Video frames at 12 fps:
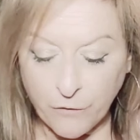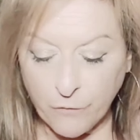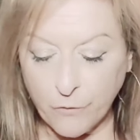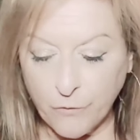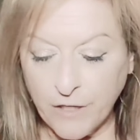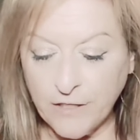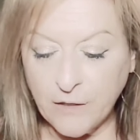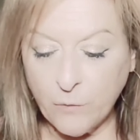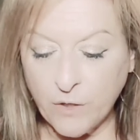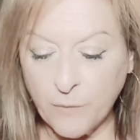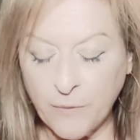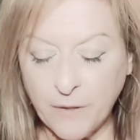through, right? They
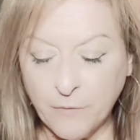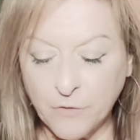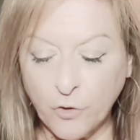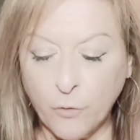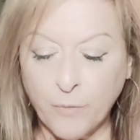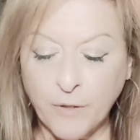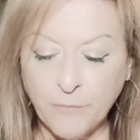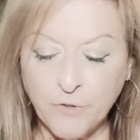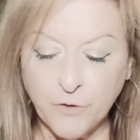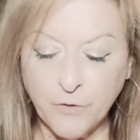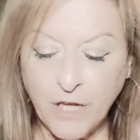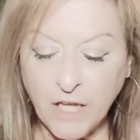want to be able to open up
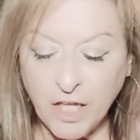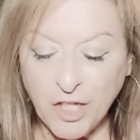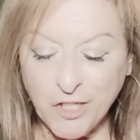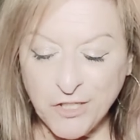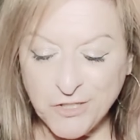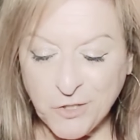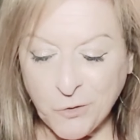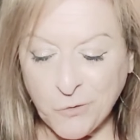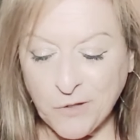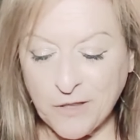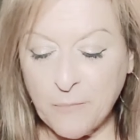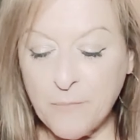to you. So
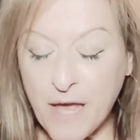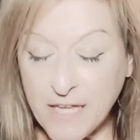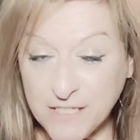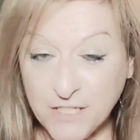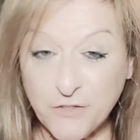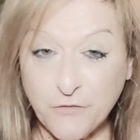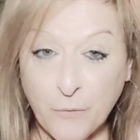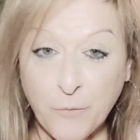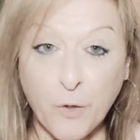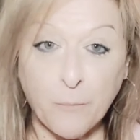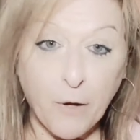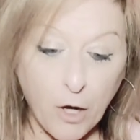the message from
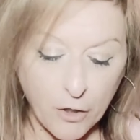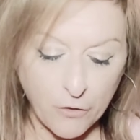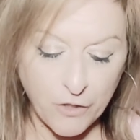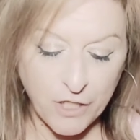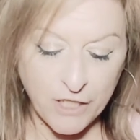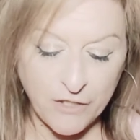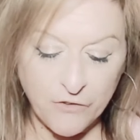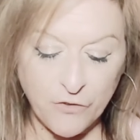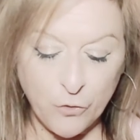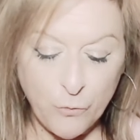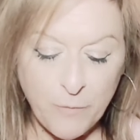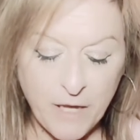your partner is,
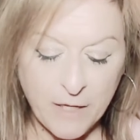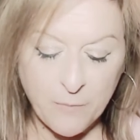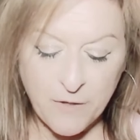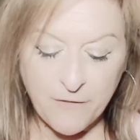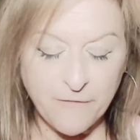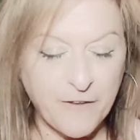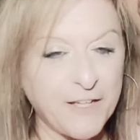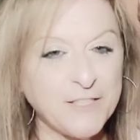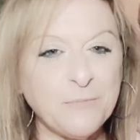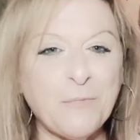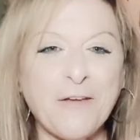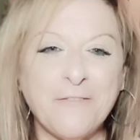you make me
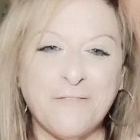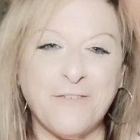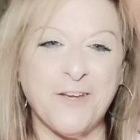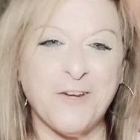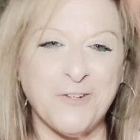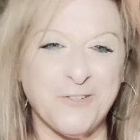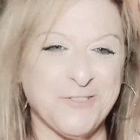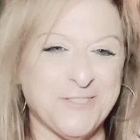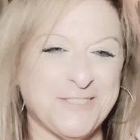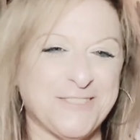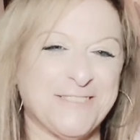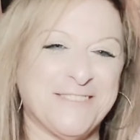face my
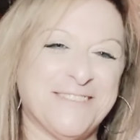fears.